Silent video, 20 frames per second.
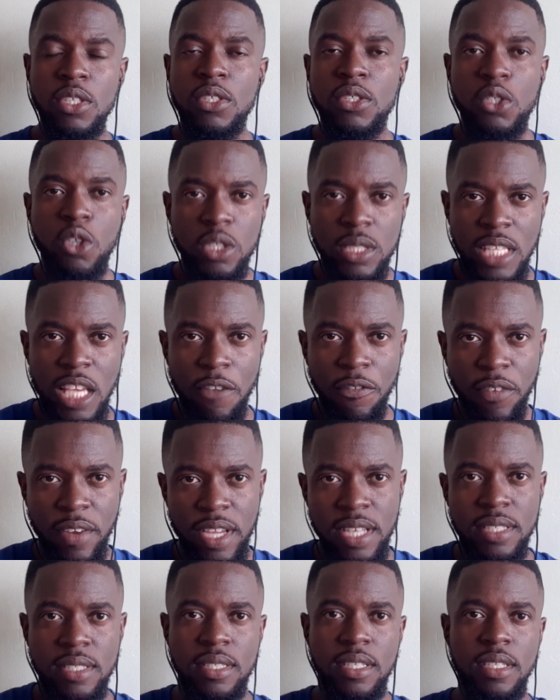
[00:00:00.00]
So say, for
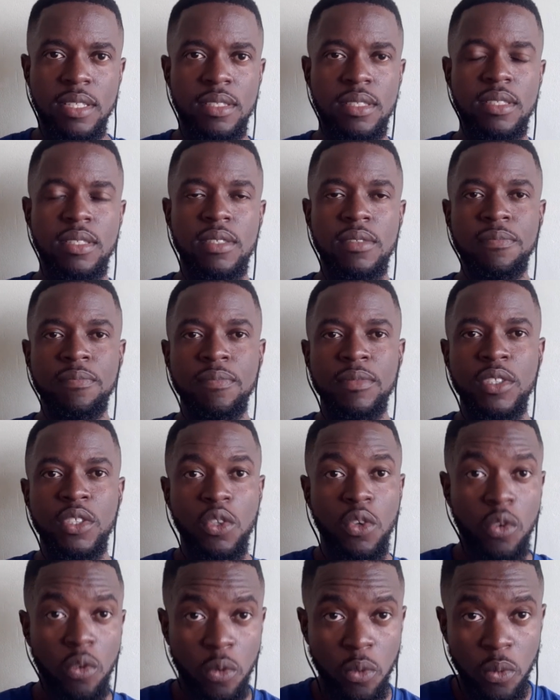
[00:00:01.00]
instance,
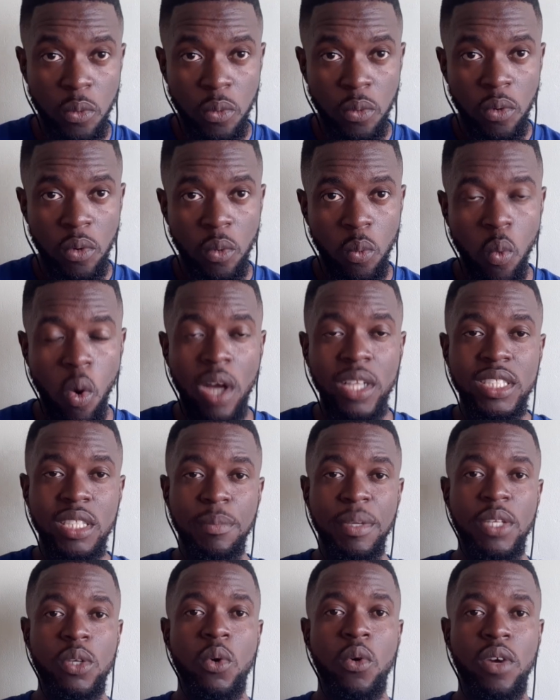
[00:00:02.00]
you want to
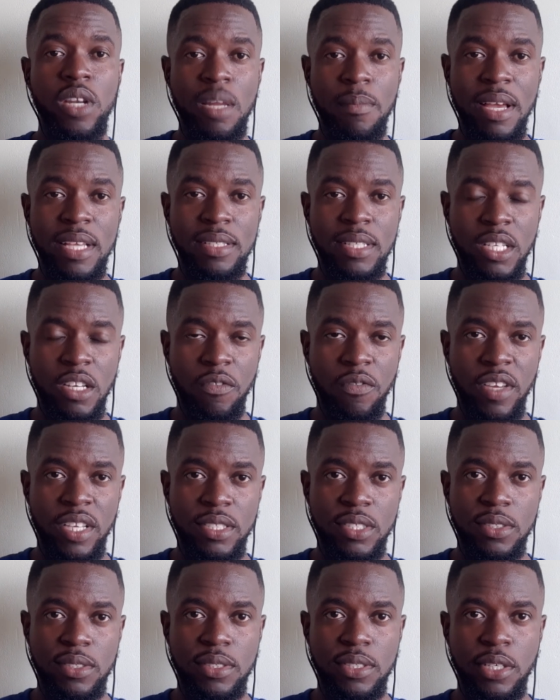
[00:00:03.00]
be in oral and
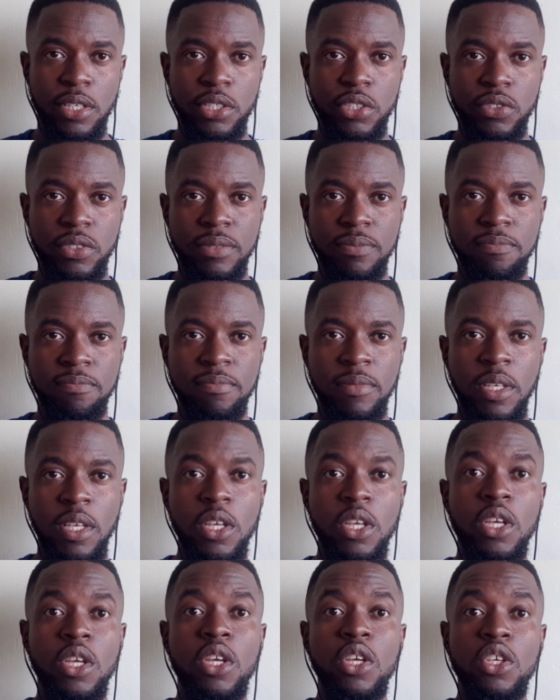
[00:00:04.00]
maxillofacial surgery.
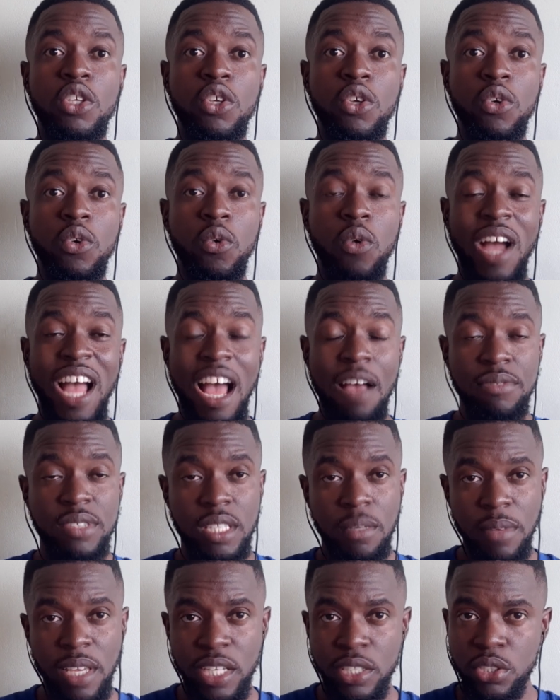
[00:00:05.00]
You have
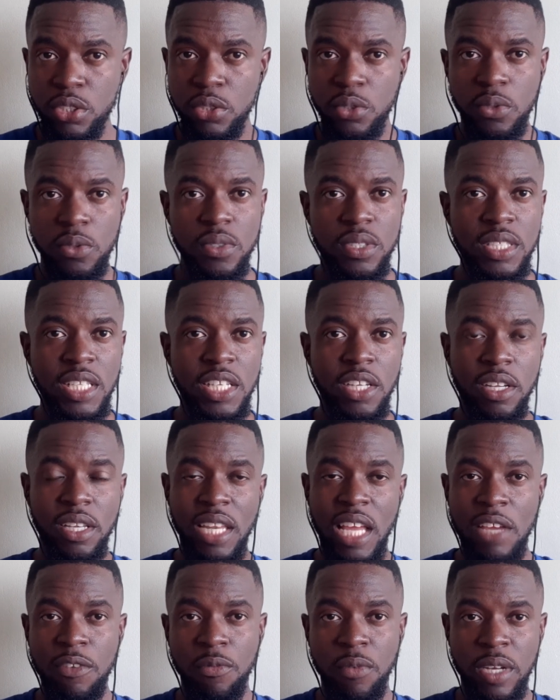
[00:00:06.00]
some issues in your
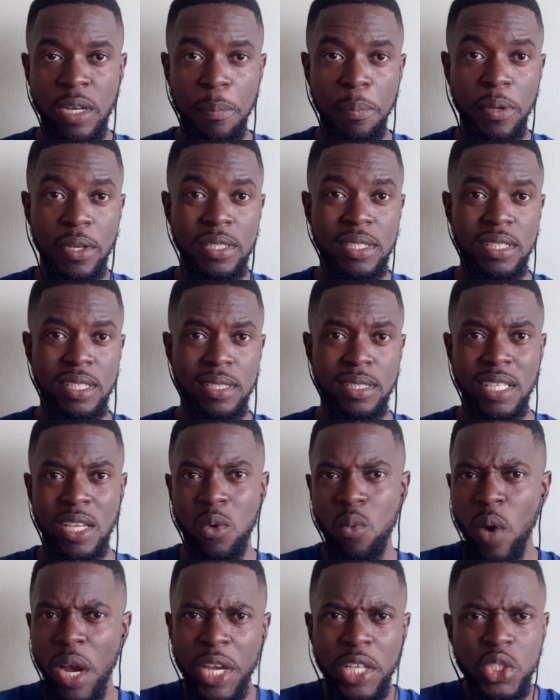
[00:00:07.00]
life where the person is
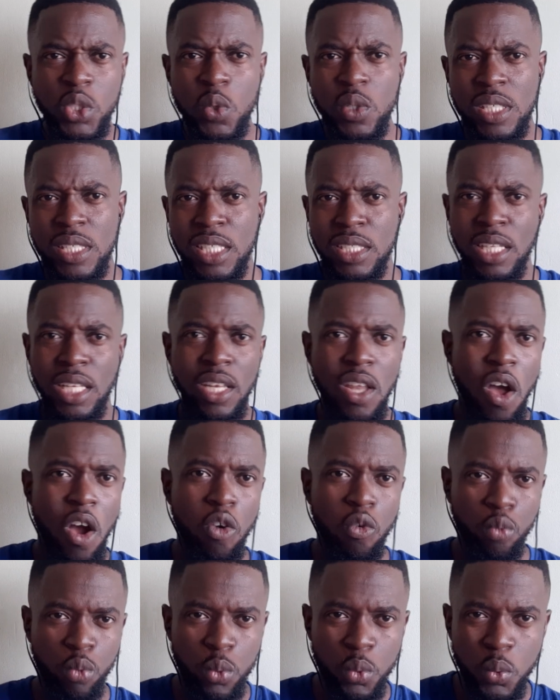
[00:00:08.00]
saying, why are you choosing such a
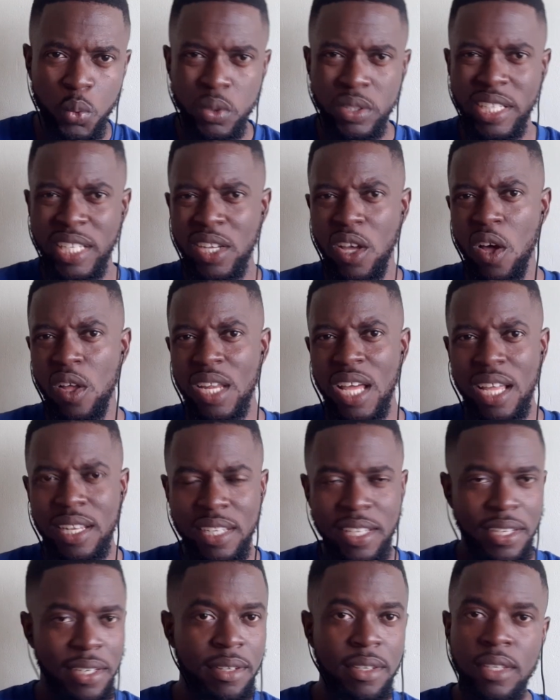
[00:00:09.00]
long route and all that
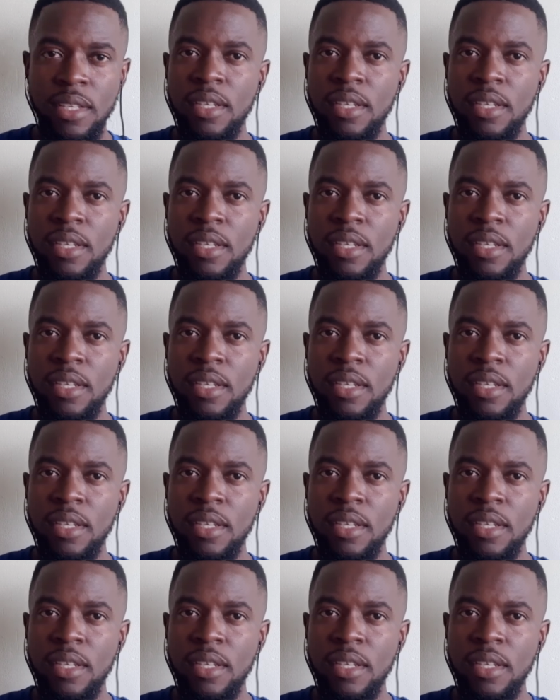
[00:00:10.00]
there?